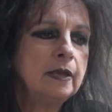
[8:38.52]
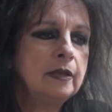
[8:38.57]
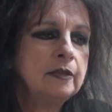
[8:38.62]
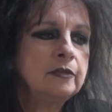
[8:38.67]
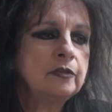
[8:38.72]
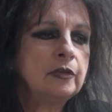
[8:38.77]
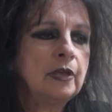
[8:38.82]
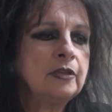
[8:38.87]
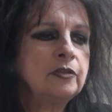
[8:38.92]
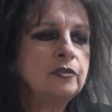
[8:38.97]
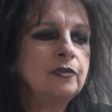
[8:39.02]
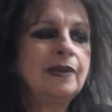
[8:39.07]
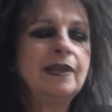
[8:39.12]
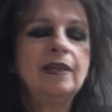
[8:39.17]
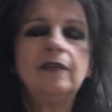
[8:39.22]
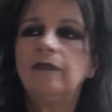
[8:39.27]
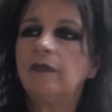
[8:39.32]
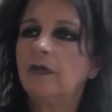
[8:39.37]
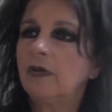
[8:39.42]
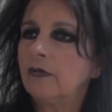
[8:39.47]
and the
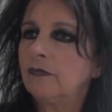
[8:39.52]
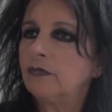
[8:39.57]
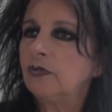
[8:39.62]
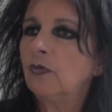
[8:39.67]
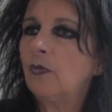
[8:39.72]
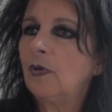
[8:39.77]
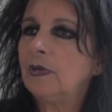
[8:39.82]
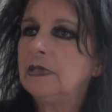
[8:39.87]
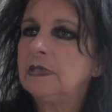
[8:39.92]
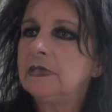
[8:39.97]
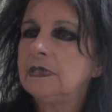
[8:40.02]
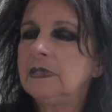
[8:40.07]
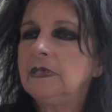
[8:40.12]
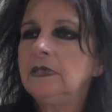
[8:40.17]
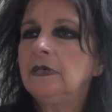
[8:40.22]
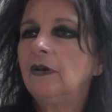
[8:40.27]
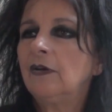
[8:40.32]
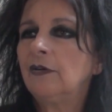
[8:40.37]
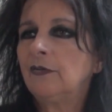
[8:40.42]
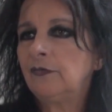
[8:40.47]
level of the
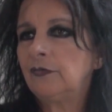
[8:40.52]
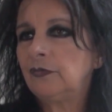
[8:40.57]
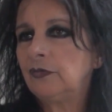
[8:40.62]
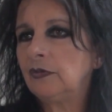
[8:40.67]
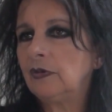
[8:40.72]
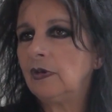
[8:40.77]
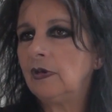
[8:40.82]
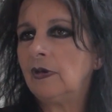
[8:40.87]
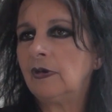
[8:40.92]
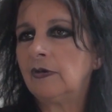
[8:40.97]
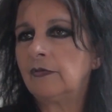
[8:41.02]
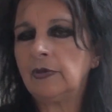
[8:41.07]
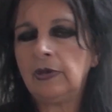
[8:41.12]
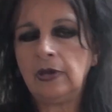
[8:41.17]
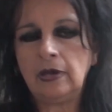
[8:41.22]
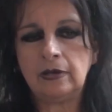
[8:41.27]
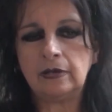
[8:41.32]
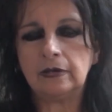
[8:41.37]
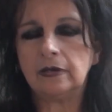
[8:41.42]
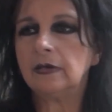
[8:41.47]
quality of the
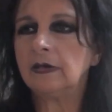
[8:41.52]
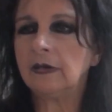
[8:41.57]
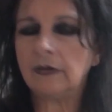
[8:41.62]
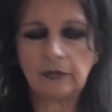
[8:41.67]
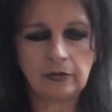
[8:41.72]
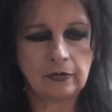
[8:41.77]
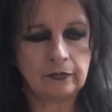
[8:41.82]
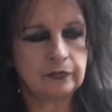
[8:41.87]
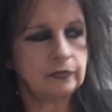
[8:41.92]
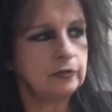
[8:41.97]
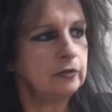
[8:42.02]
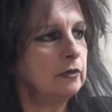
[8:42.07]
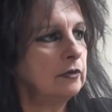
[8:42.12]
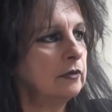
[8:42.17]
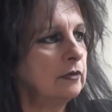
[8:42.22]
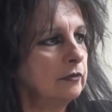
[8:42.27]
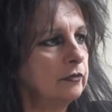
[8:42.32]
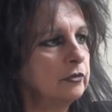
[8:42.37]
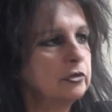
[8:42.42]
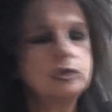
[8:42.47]
area of
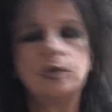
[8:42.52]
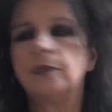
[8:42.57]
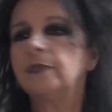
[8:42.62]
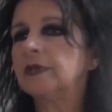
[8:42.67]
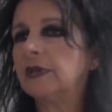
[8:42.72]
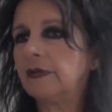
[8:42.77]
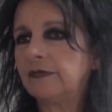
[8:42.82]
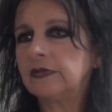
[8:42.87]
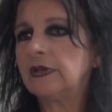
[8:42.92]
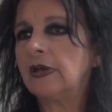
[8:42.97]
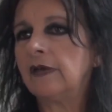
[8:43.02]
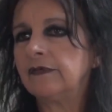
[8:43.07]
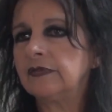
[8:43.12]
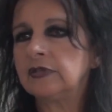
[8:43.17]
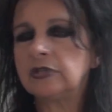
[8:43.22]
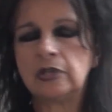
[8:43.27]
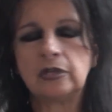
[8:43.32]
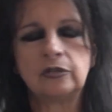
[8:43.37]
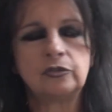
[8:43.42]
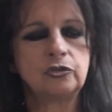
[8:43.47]
the shops
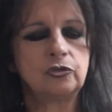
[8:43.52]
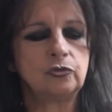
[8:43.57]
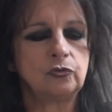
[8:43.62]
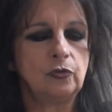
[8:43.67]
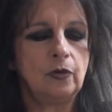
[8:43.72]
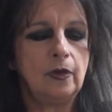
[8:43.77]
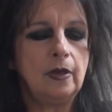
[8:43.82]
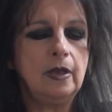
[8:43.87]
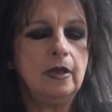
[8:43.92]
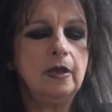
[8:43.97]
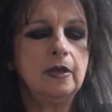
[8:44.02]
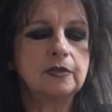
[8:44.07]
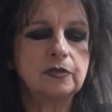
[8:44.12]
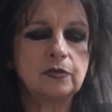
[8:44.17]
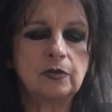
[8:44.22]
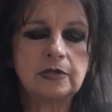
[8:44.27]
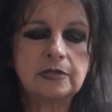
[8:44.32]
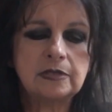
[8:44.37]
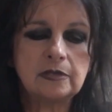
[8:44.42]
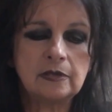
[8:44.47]
have changed too.
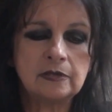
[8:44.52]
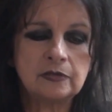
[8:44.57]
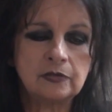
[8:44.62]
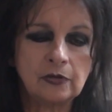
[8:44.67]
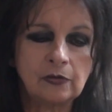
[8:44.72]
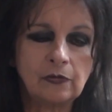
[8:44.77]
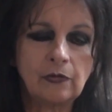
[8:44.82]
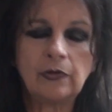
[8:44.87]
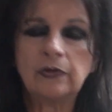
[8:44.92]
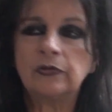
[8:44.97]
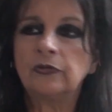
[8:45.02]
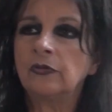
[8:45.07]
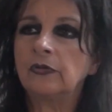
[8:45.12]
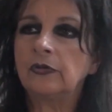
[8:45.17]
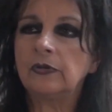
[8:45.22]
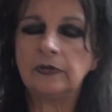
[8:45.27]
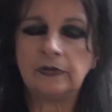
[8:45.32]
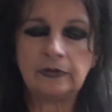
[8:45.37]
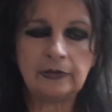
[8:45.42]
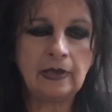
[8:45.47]
So it's the
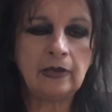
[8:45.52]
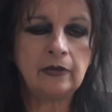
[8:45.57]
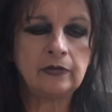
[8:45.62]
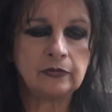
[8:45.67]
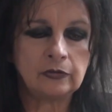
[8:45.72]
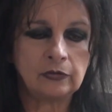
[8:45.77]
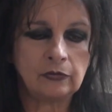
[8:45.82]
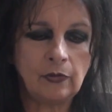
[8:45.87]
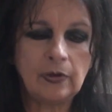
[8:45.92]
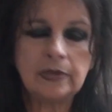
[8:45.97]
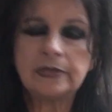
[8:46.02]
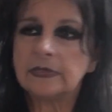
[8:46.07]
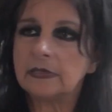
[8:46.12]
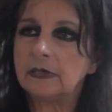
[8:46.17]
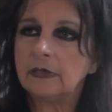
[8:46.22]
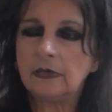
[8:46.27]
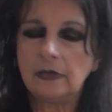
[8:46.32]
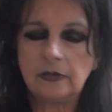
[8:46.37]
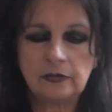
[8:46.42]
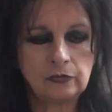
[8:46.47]

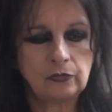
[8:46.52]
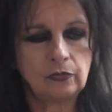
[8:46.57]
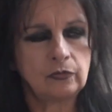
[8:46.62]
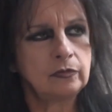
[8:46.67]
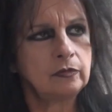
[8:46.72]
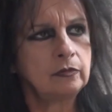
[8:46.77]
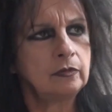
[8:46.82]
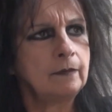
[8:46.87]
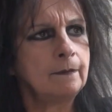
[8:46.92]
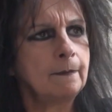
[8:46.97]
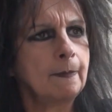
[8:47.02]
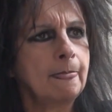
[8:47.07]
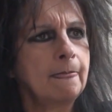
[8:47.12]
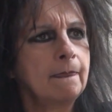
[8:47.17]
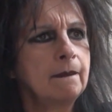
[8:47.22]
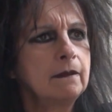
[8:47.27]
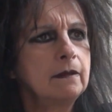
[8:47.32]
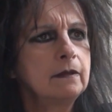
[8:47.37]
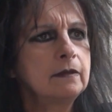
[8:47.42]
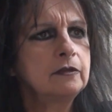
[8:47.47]
quartier, the
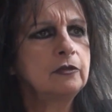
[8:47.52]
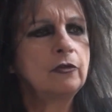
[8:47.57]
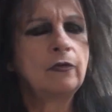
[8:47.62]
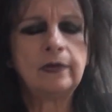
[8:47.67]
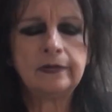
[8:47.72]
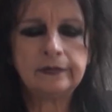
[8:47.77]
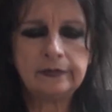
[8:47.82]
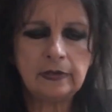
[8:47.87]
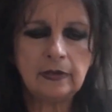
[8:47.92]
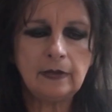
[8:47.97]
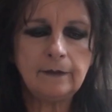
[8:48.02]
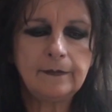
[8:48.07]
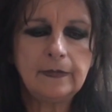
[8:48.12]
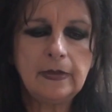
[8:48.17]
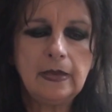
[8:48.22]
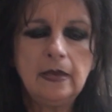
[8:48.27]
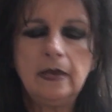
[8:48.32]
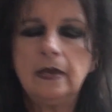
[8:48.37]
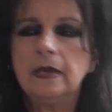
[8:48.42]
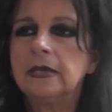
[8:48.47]
surrounding
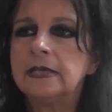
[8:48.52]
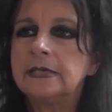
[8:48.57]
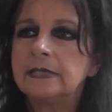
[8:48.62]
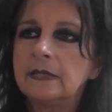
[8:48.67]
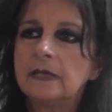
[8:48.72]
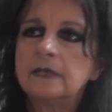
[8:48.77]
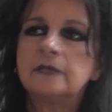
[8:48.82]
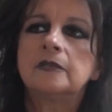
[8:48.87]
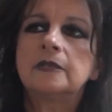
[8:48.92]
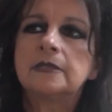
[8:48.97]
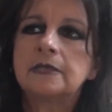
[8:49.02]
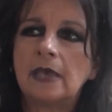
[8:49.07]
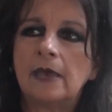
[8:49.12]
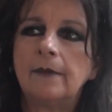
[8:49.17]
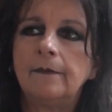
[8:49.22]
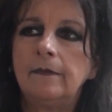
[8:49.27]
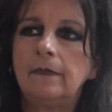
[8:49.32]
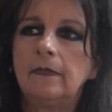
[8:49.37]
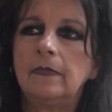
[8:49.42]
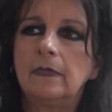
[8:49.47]
is not the
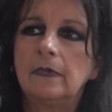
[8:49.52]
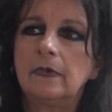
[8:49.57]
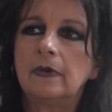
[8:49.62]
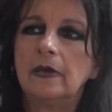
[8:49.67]
same